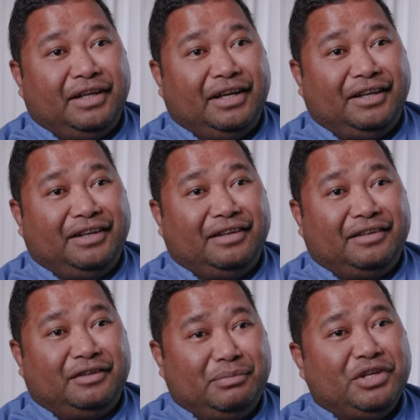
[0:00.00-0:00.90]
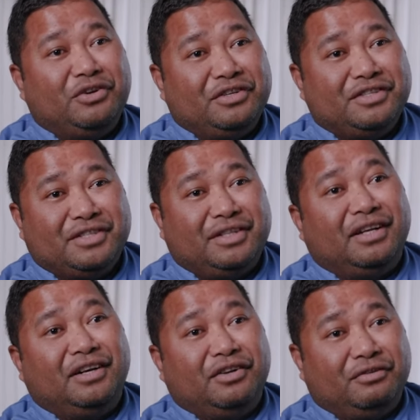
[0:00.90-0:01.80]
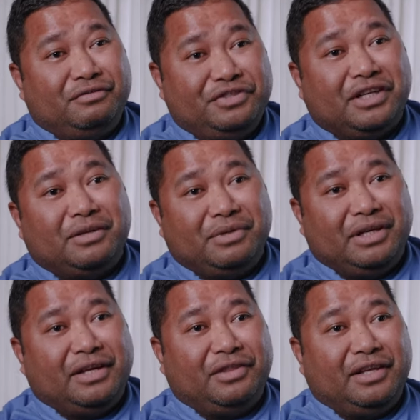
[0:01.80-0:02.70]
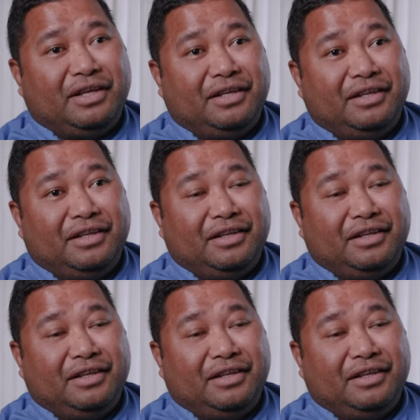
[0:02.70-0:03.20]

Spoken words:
And to be honest, a lot of gentlemen out there,